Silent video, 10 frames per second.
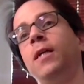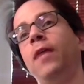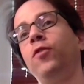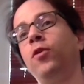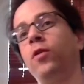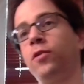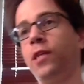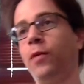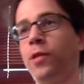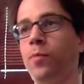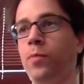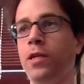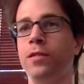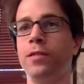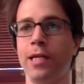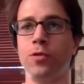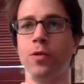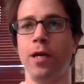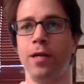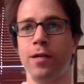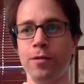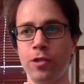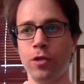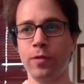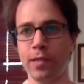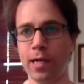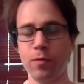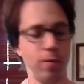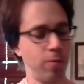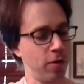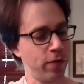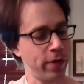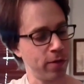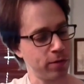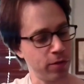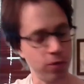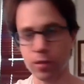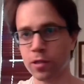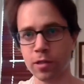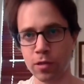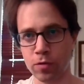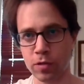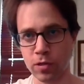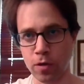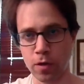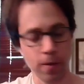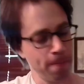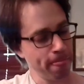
If you don't understand what that means, that's okay. I'll show you exactly where to put your fingers and you can just learn the song.